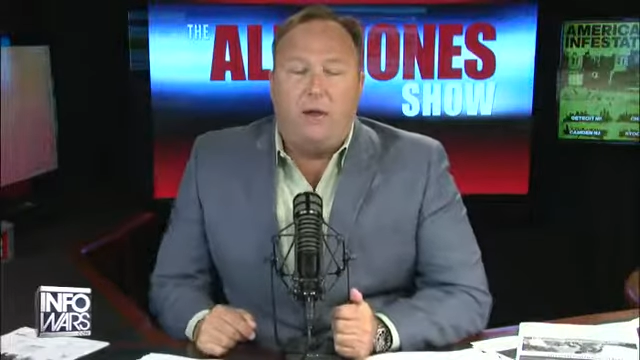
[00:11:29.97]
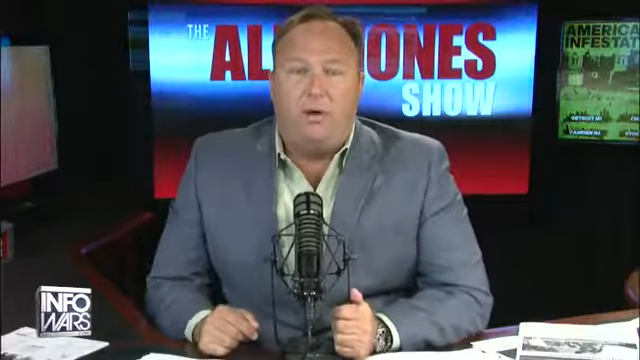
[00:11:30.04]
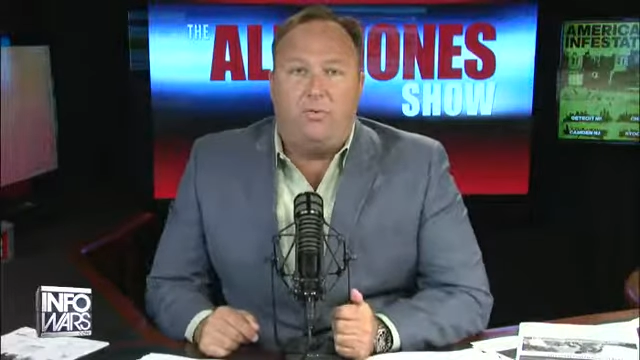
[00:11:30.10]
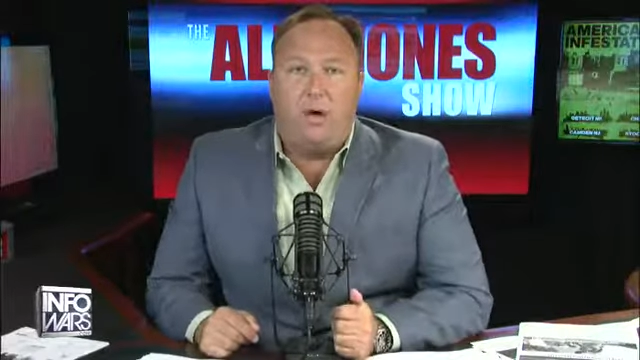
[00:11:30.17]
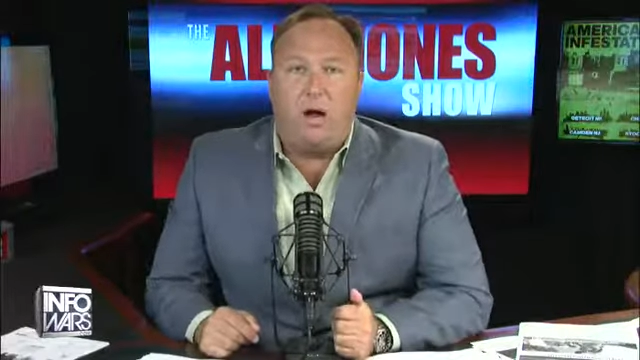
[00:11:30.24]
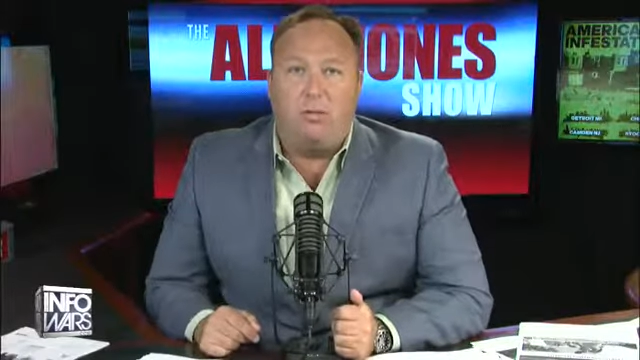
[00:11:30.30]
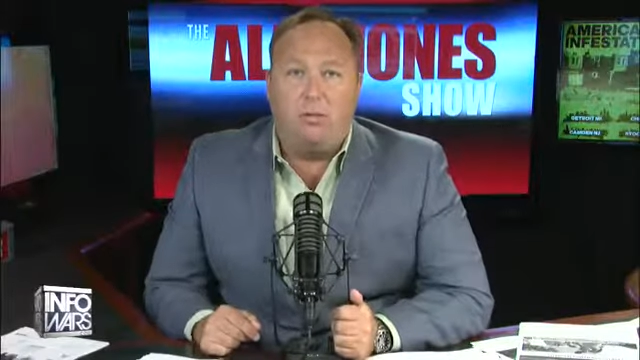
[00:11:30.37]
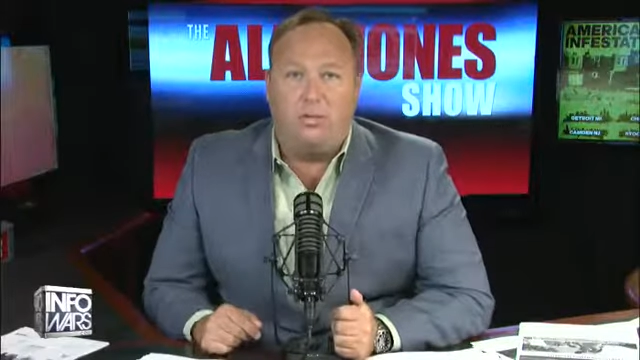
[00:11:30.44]

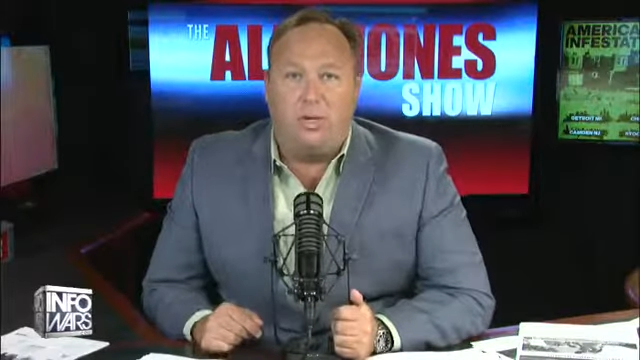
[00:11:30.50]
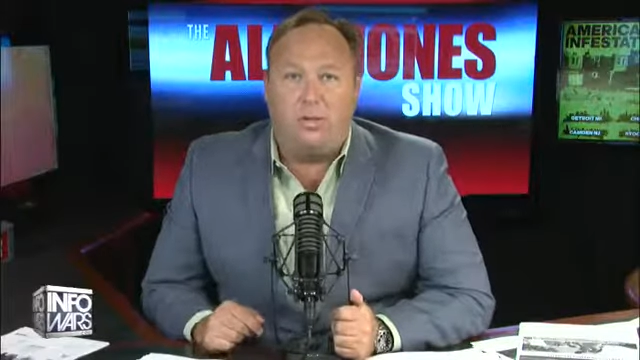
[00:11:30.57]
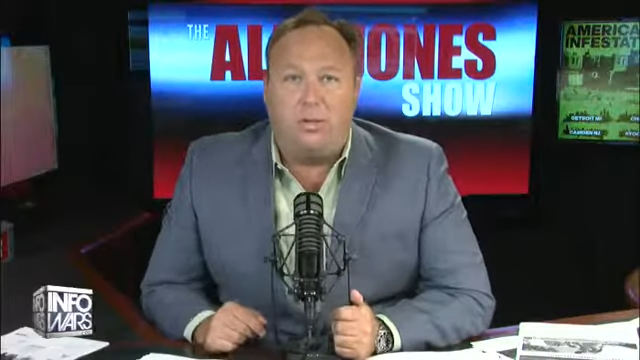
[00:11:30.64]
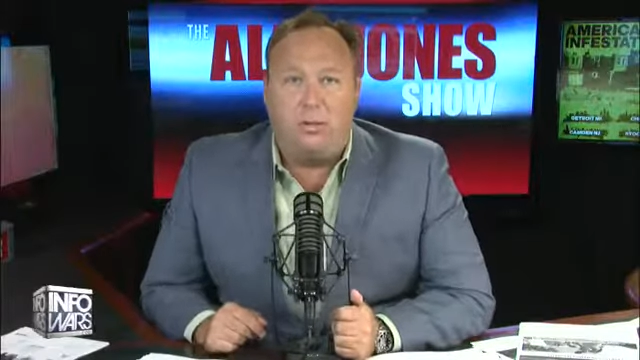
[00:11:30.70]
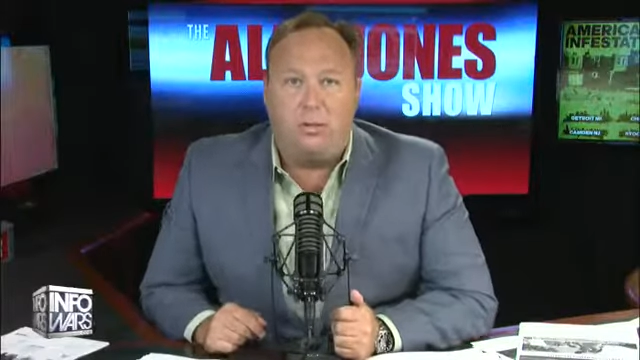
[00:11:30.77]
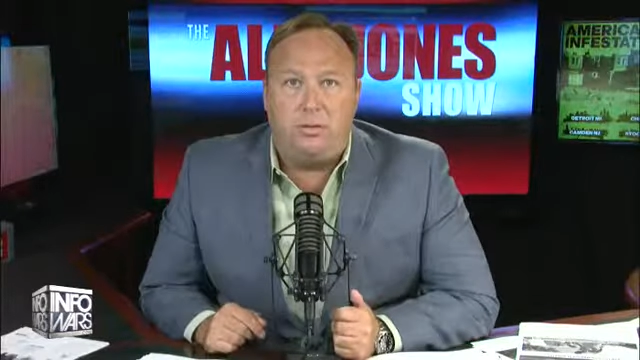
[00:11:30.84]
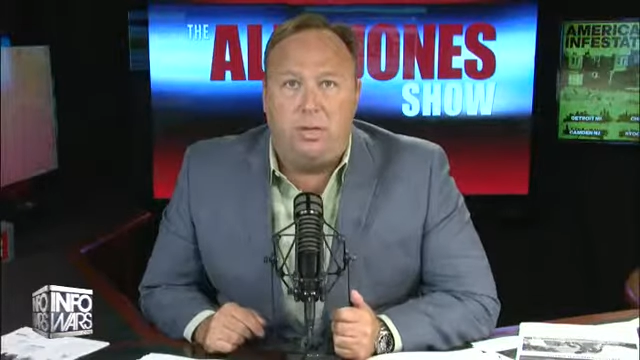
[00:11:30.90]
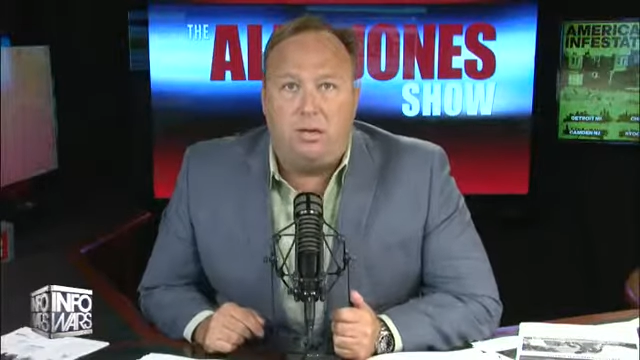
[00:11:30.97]

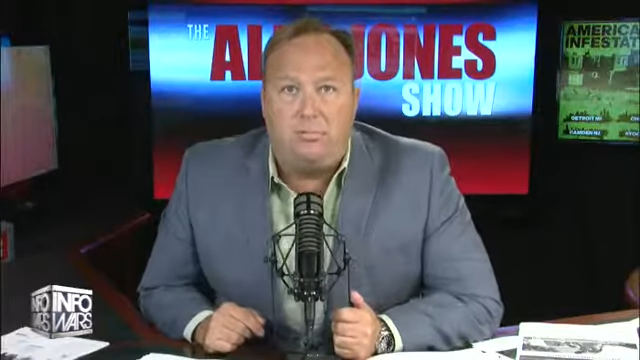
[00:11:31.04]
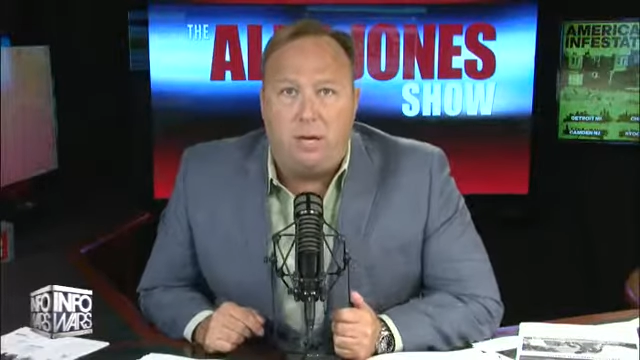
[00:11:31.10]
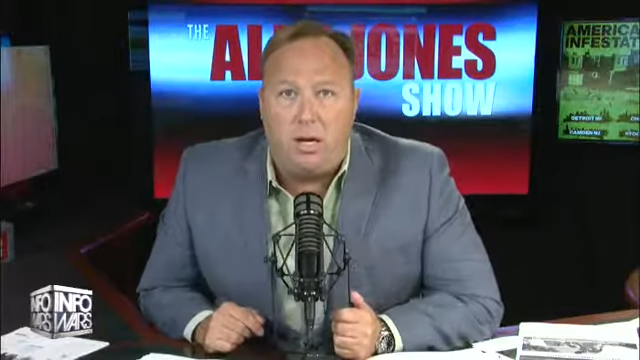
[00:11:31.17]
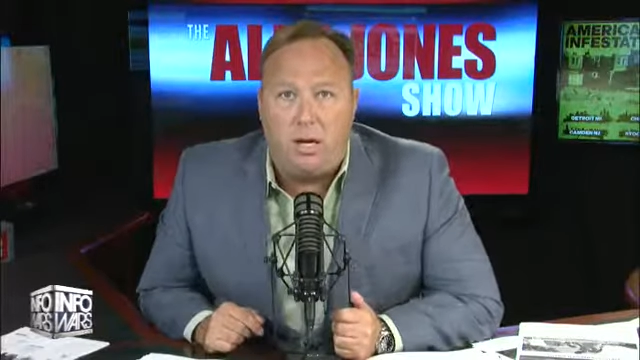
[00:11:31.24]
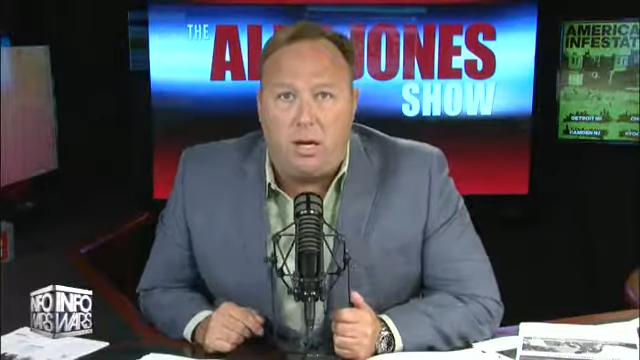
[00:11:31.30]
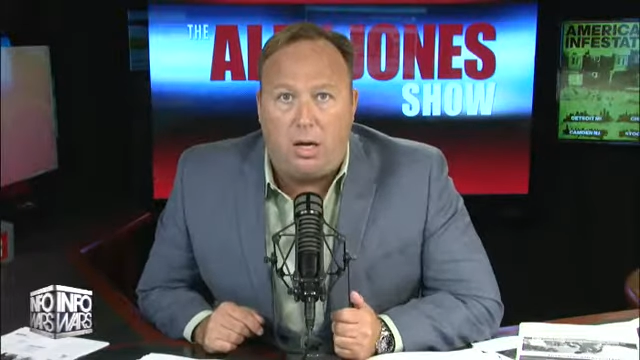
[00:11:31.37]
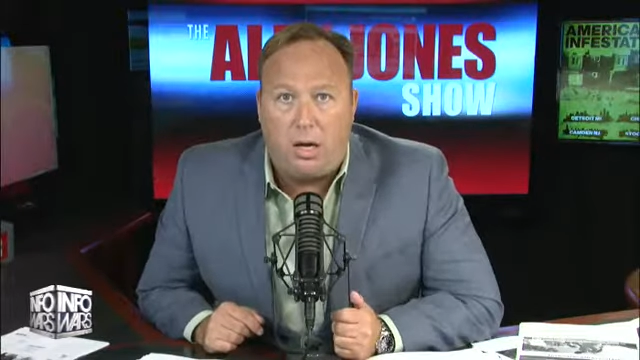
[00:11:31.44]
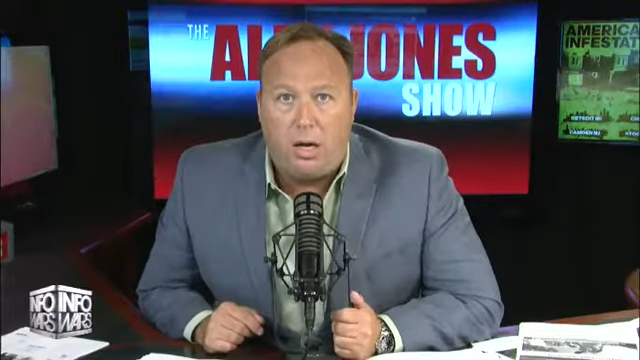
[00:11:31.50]
drug-resistant
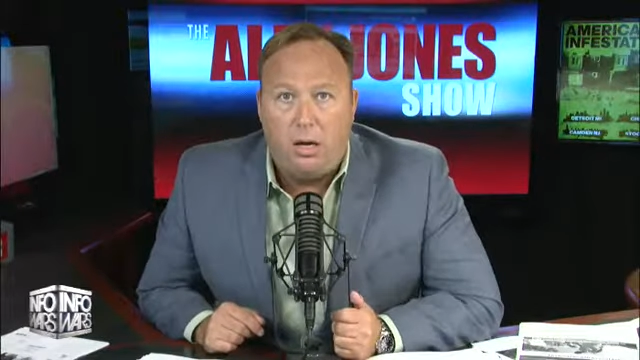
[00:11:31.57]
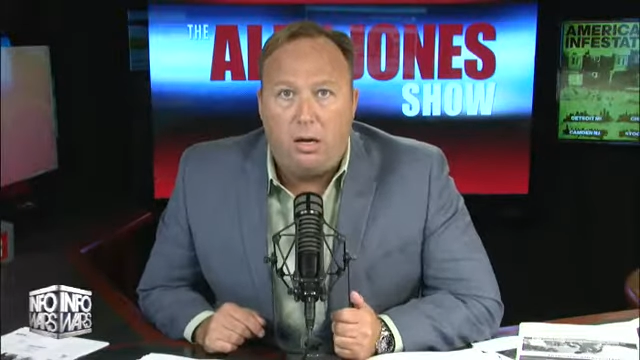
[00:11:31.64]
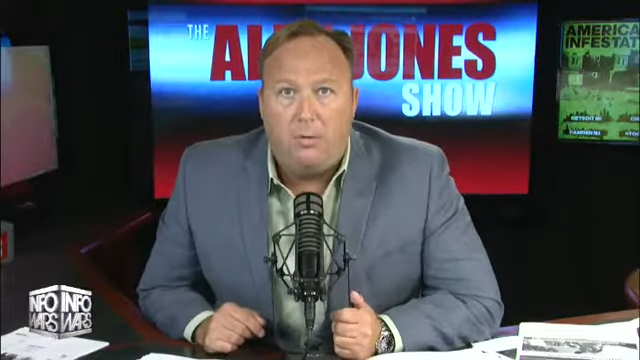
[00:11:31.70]
TB,